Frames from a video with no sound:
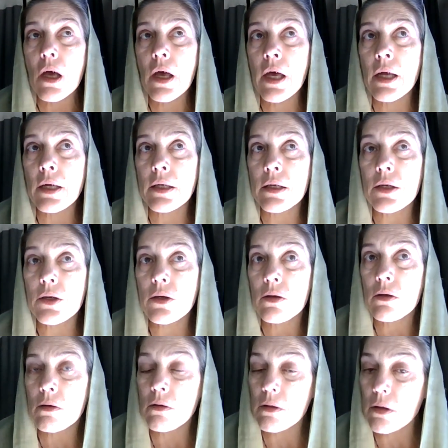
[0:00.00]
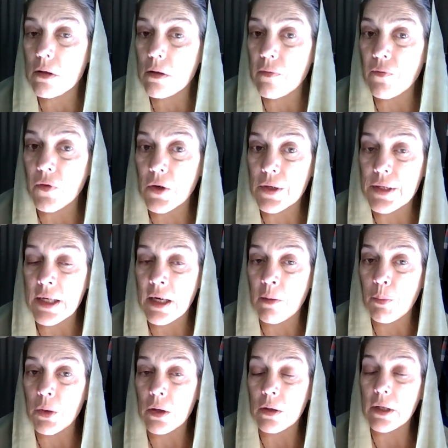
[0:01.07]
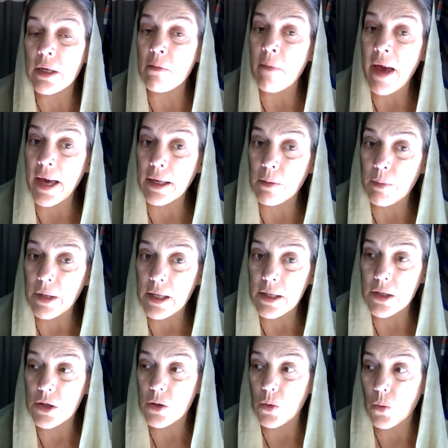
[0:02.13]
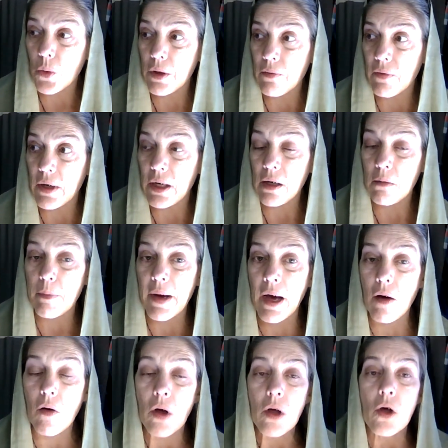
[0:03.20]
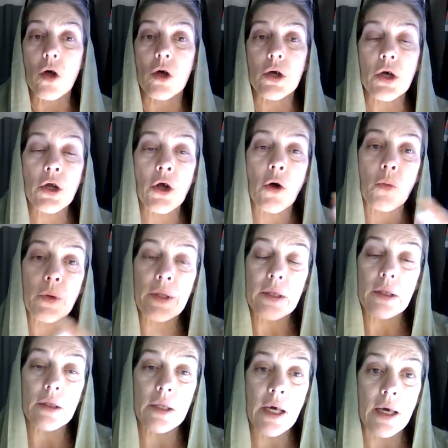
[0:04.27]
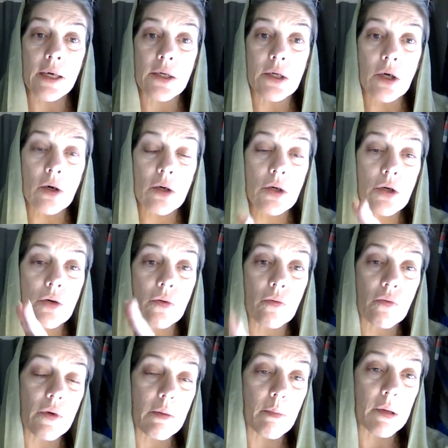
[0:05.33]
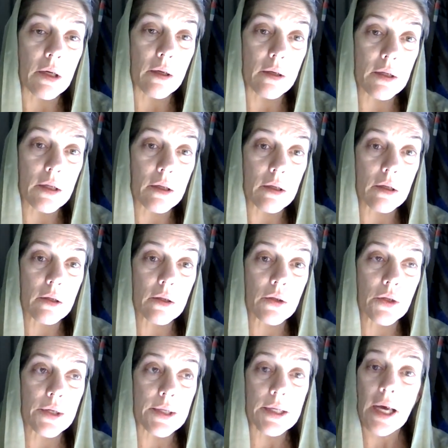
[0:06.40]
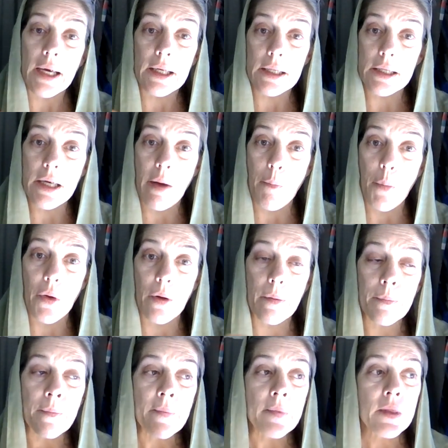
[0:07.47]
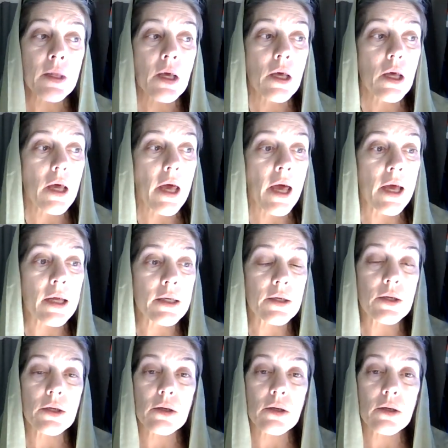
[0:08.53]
And for example, in Maccabees, we read about, when they started to rebuild the second temple, and